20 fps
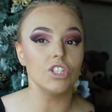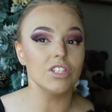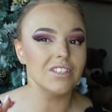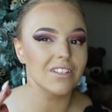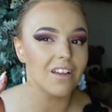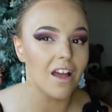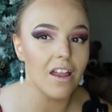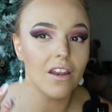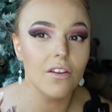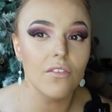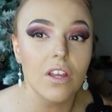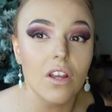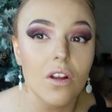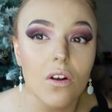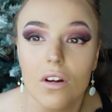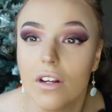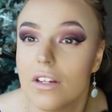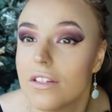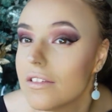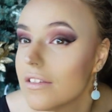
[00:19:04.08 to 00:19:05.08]
Just kind of
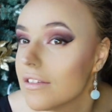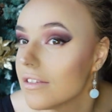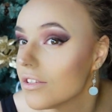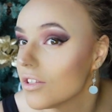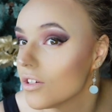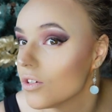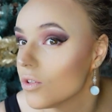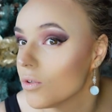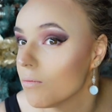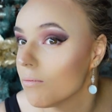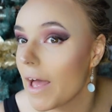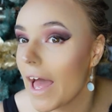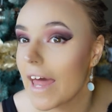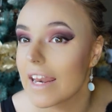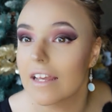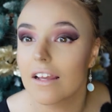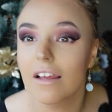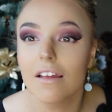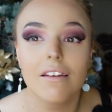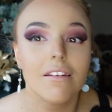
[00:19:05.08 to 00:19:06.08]
increases the
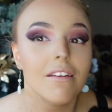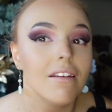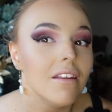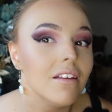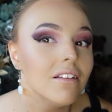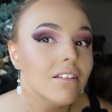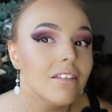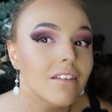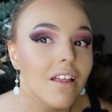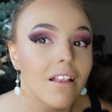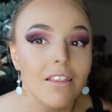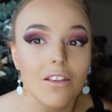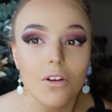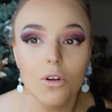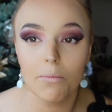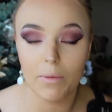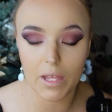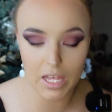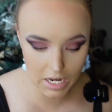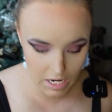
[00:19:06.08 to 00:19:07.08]
dramaticness a
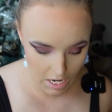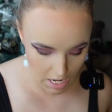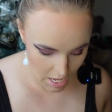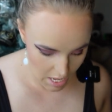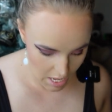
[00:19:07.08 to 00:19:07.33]
little bit.